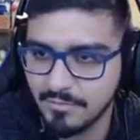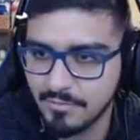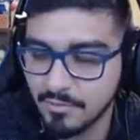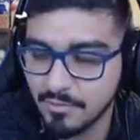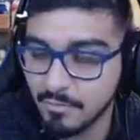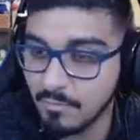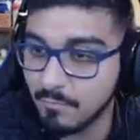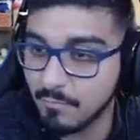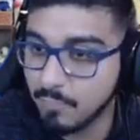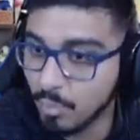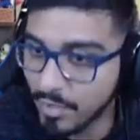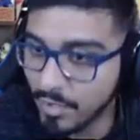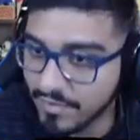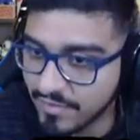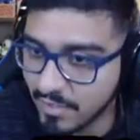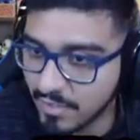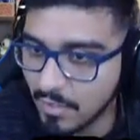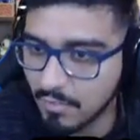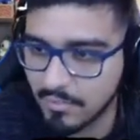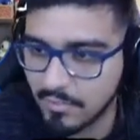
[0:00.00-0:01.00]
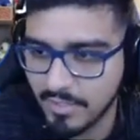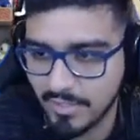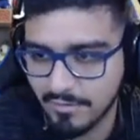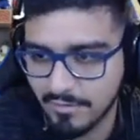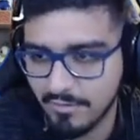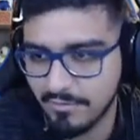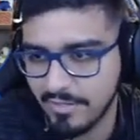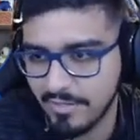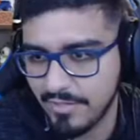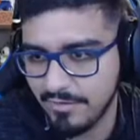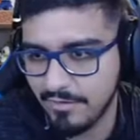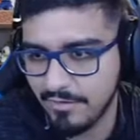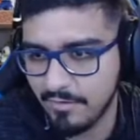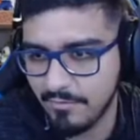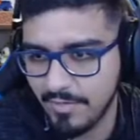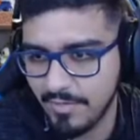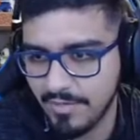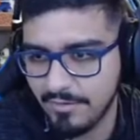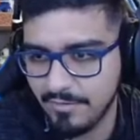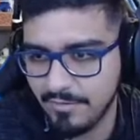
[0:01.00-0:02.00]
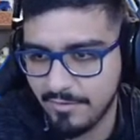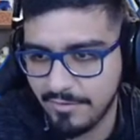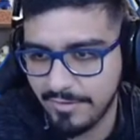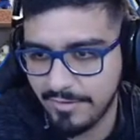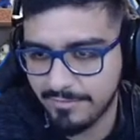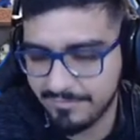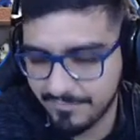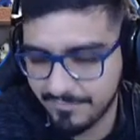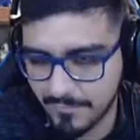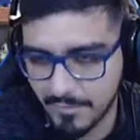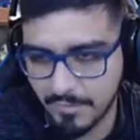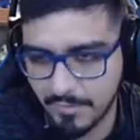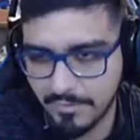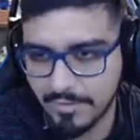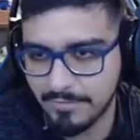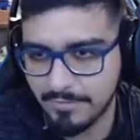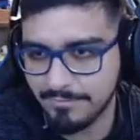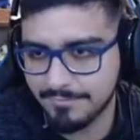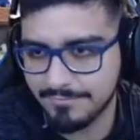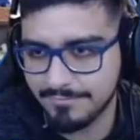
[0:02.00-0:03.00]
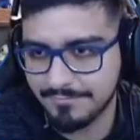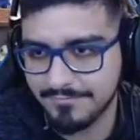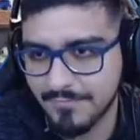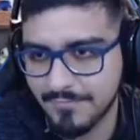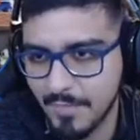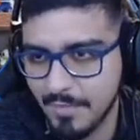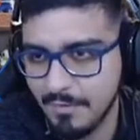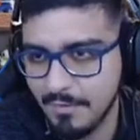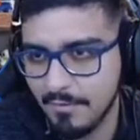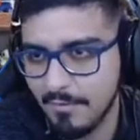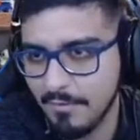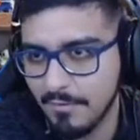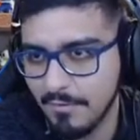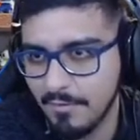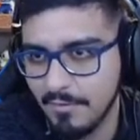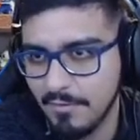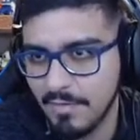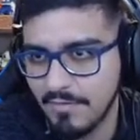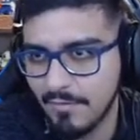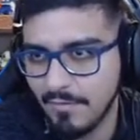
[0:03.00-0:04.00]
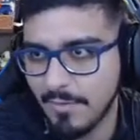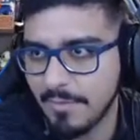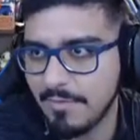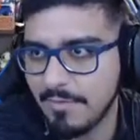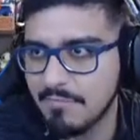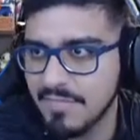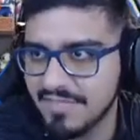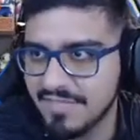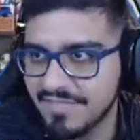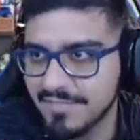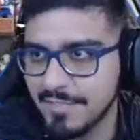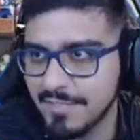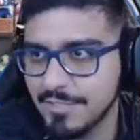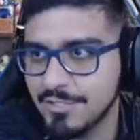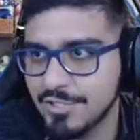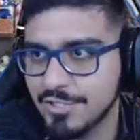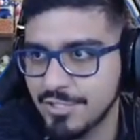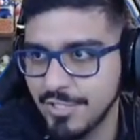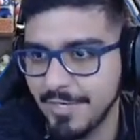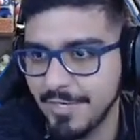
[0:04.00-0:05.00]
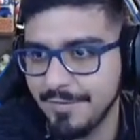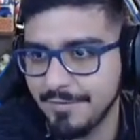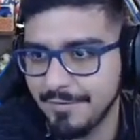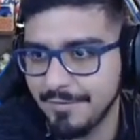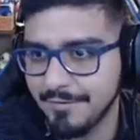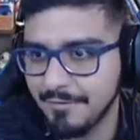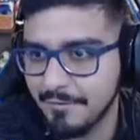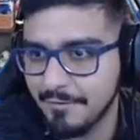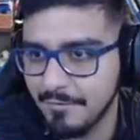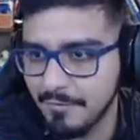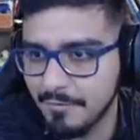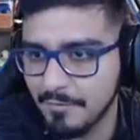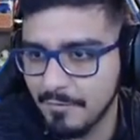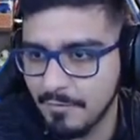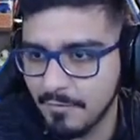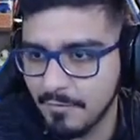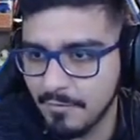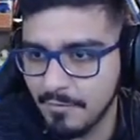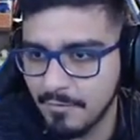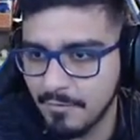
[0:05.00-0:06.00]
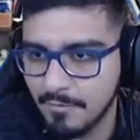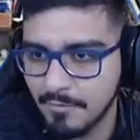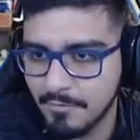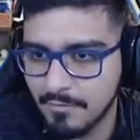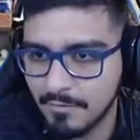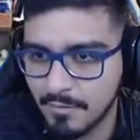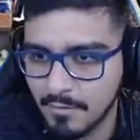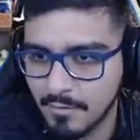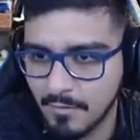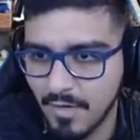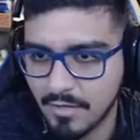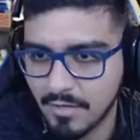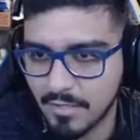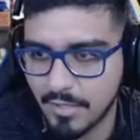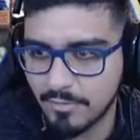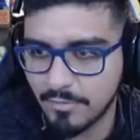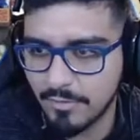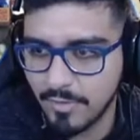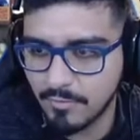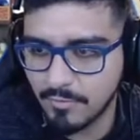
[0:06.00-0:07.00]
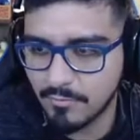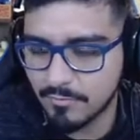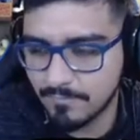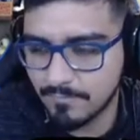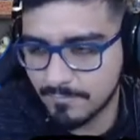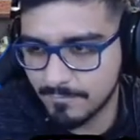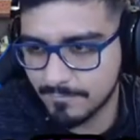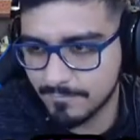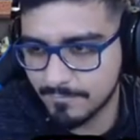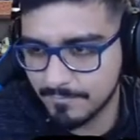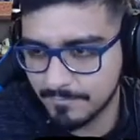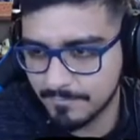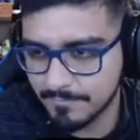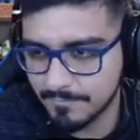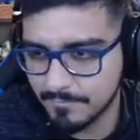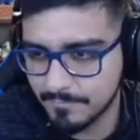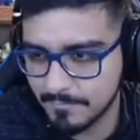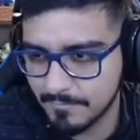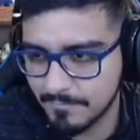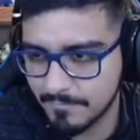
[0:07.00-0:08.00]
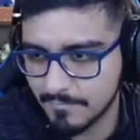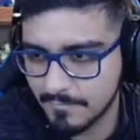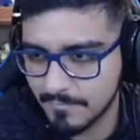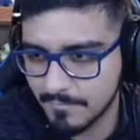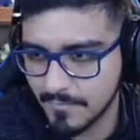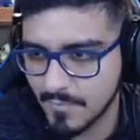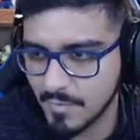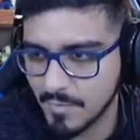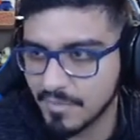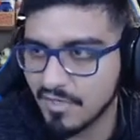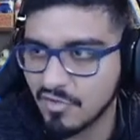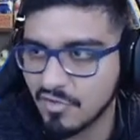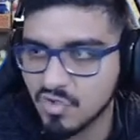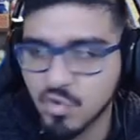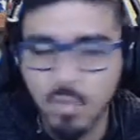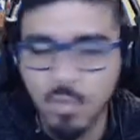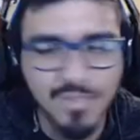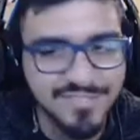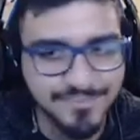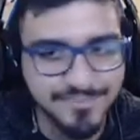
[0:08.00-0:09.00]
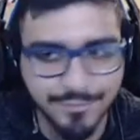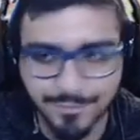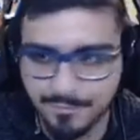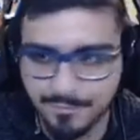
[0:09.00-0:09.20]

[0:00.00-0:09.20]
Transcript: You were boarding the... Okay, okay. Alright, alright, alright. I'm going to be missing and shit. Come on, Kaguro. With a little twister.